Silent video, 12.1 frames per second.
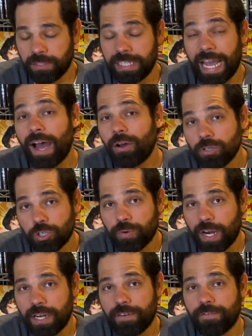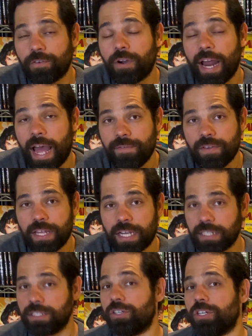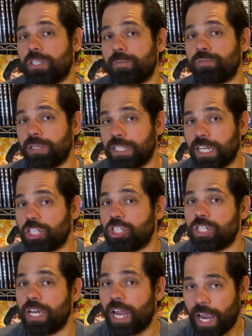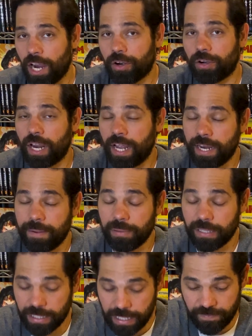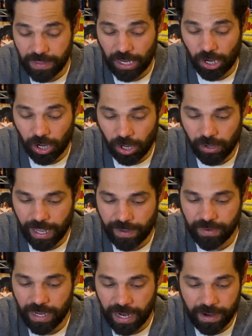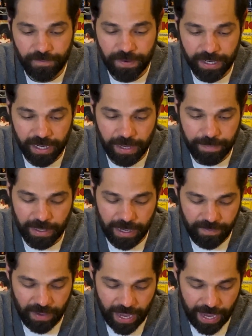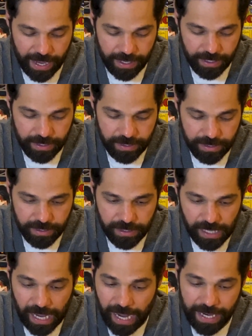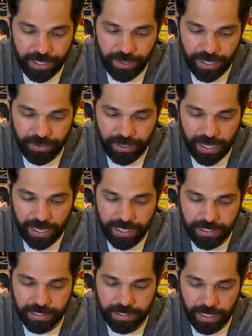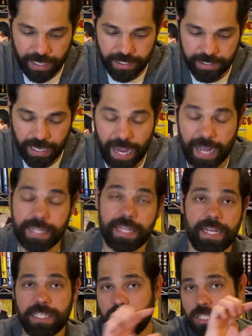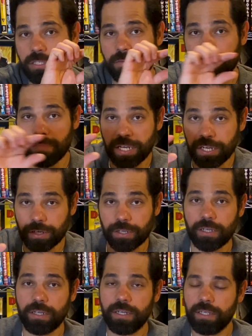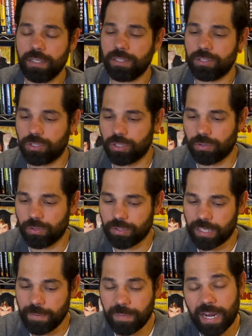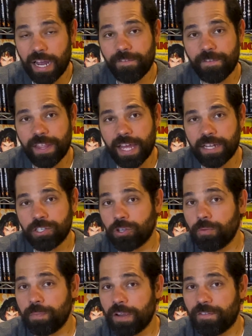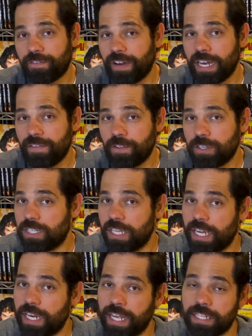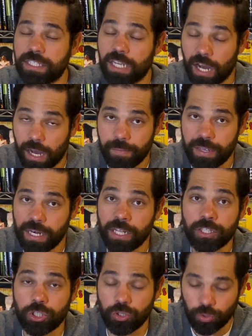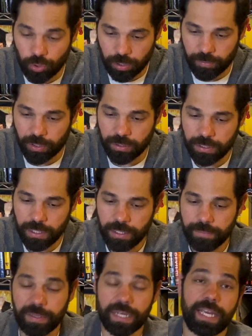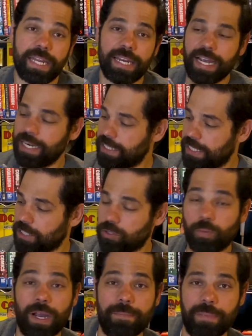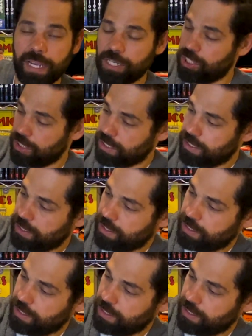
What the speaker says: downgraded for having that, considering it's a production error, and I believe they all have it. Every copy I've had, high grade or not, has had that smear. So keep an eye out for that. Don't be afraid if you see it. It's common, it's normal. But again, 9.6 white pages.